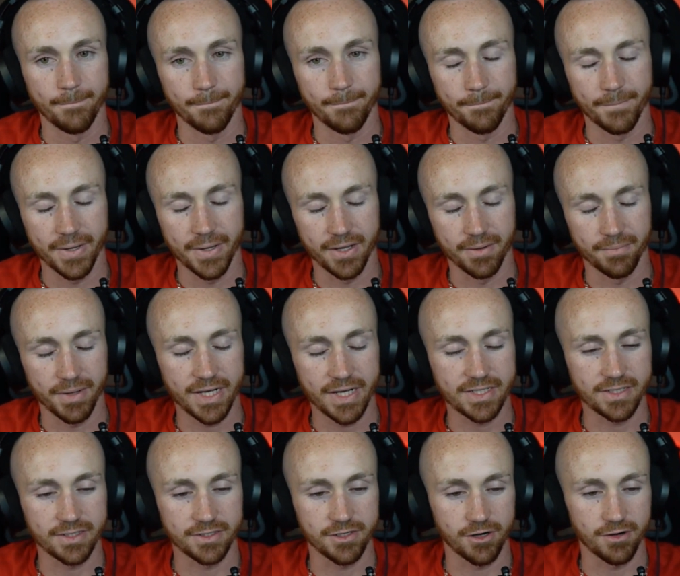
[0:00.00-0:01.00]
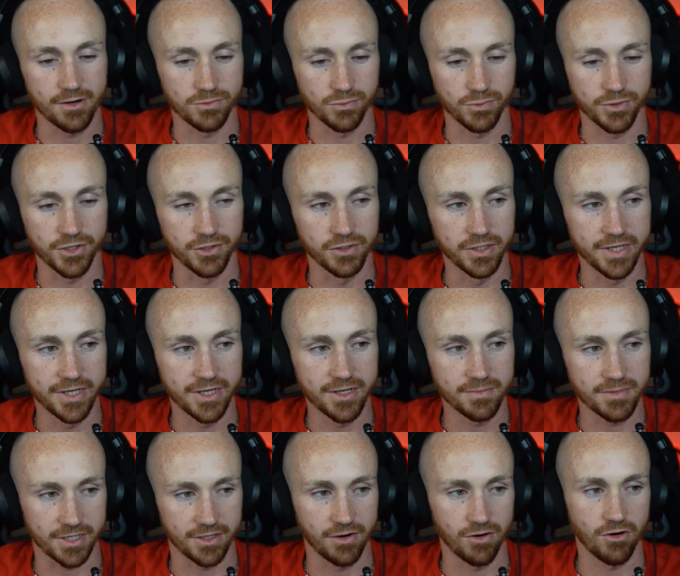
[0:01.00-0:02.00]
in basic terms, when your limbs,
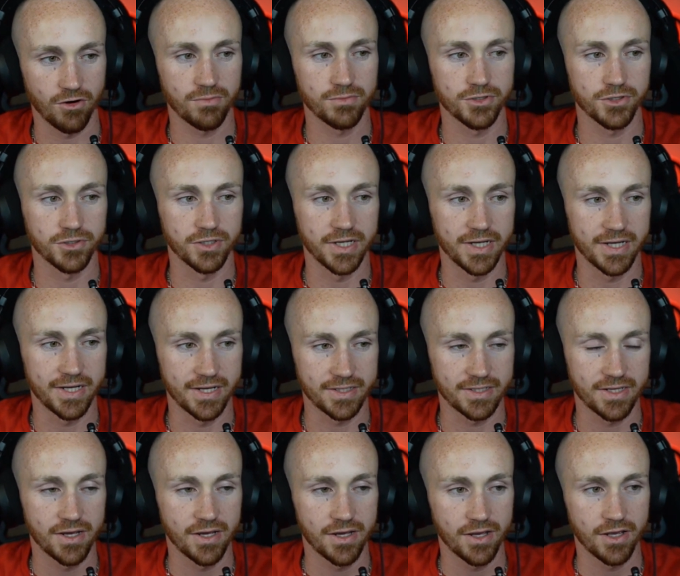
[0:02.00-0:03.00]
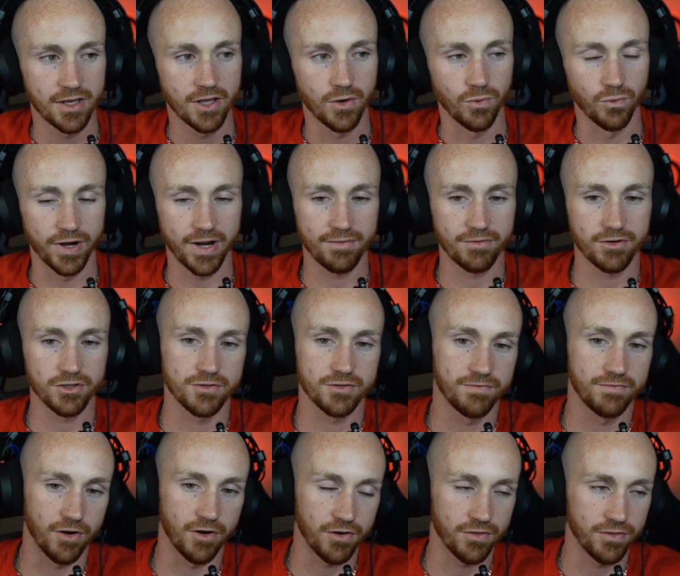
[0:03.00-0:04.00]
like your arms or your legs, whatever's
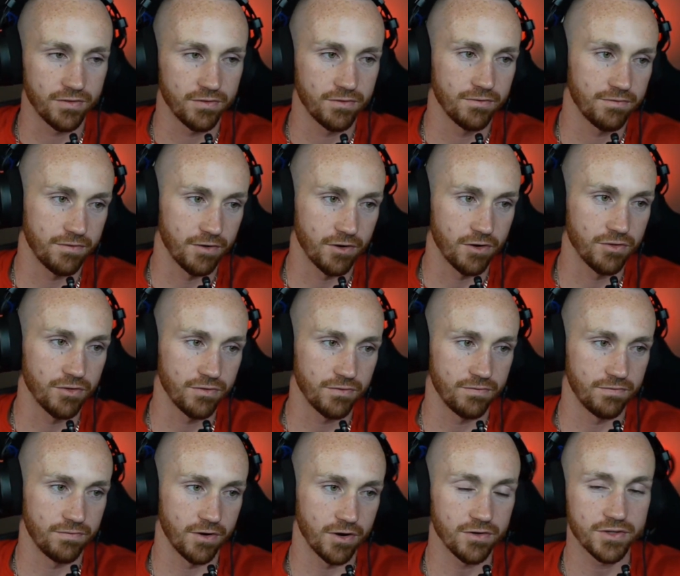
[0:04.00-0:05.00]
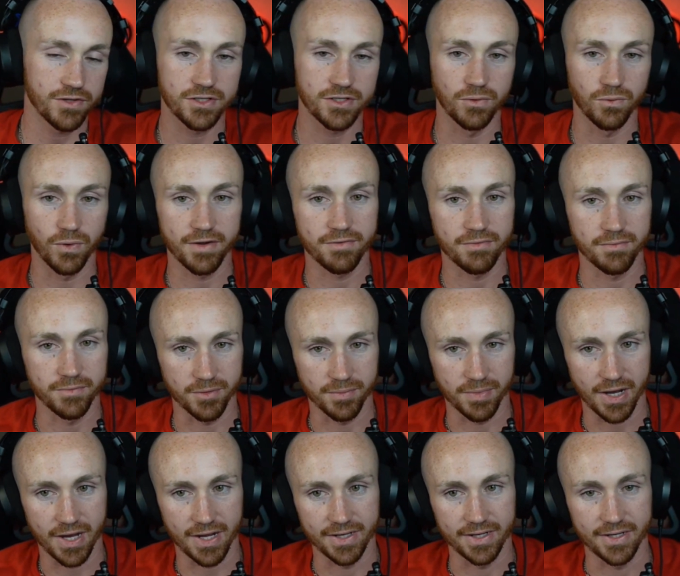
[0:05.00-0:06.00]
furthest away from your
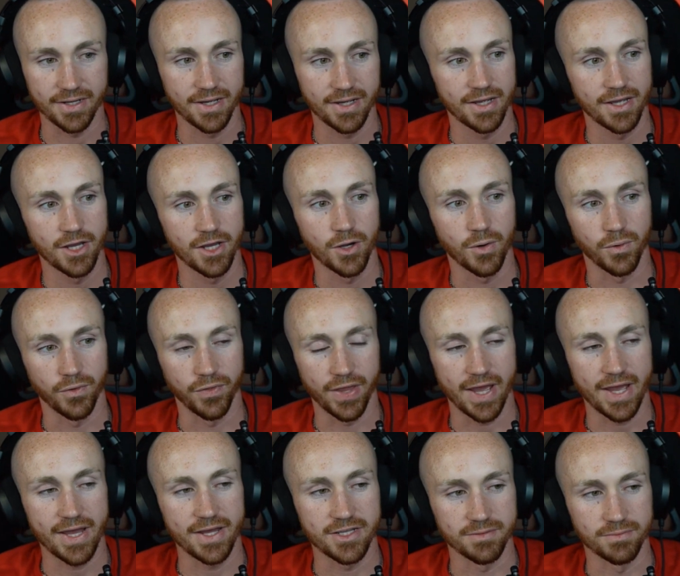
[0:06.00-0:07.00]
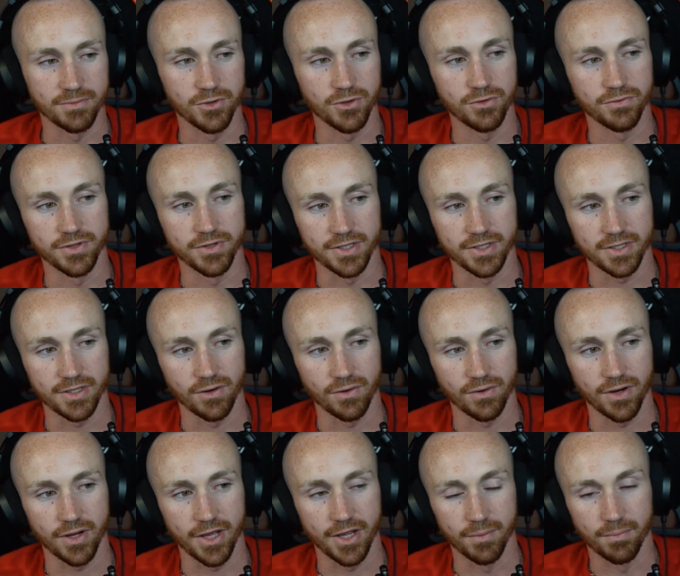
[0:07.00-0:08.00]
body, when that is moving,
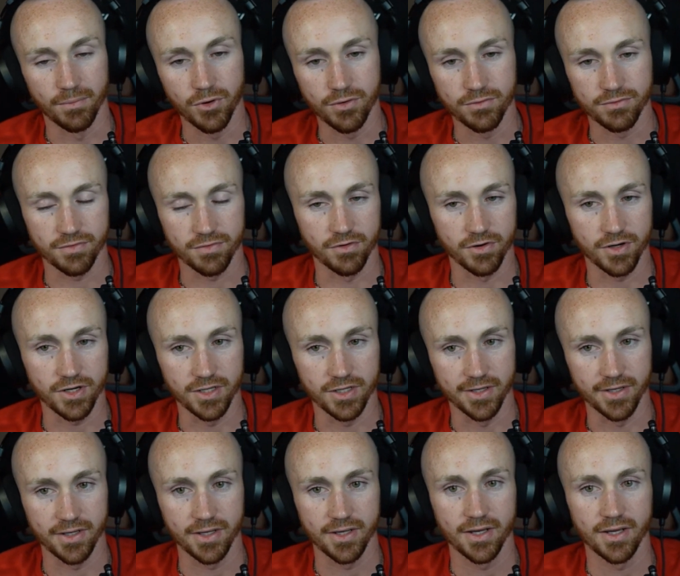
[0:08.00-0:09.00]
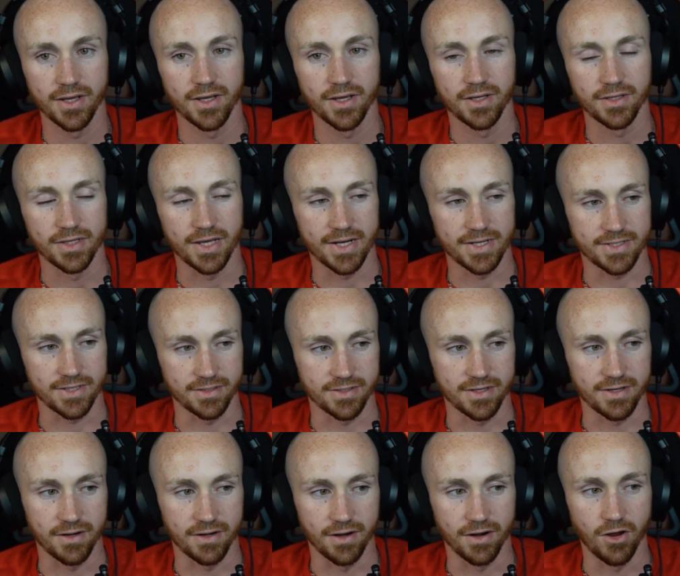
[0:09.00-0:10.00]
it moves freely. That is
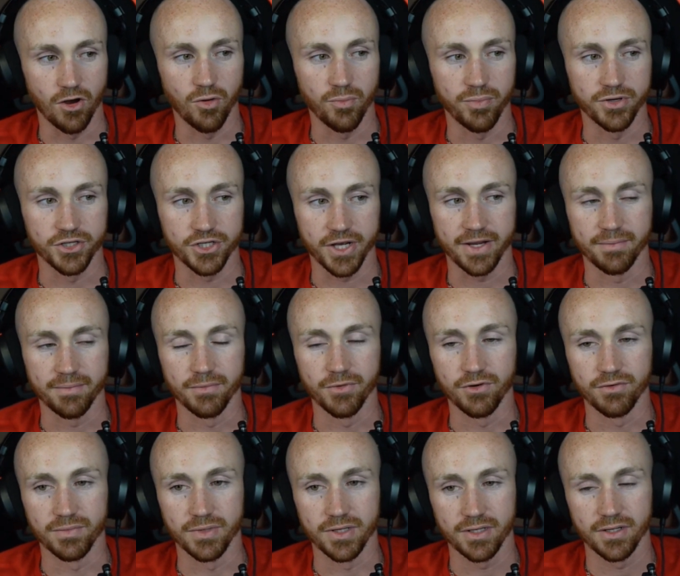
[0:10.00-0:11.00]
considered an open chain movement.